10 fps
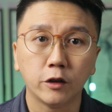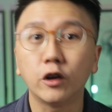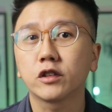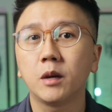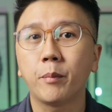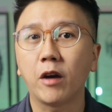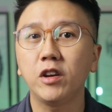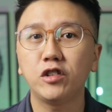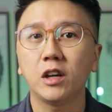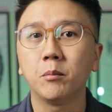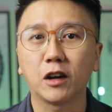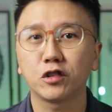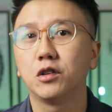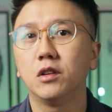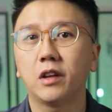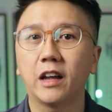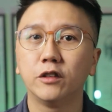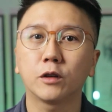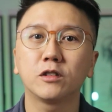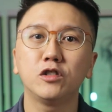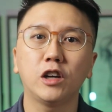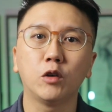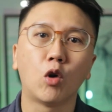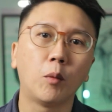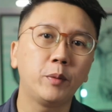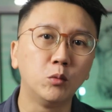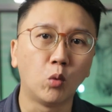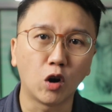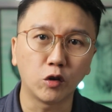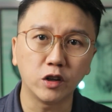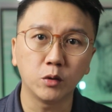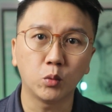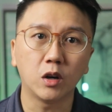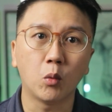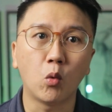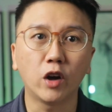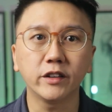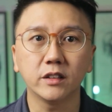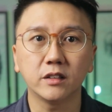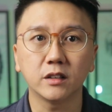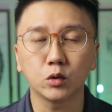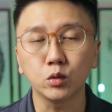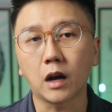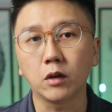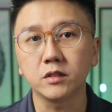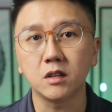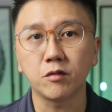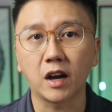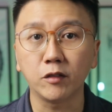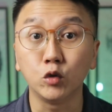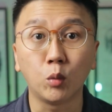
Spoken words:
Dr. Barry J. Marshall and Dr. J. Robin Warren were awarded the 2005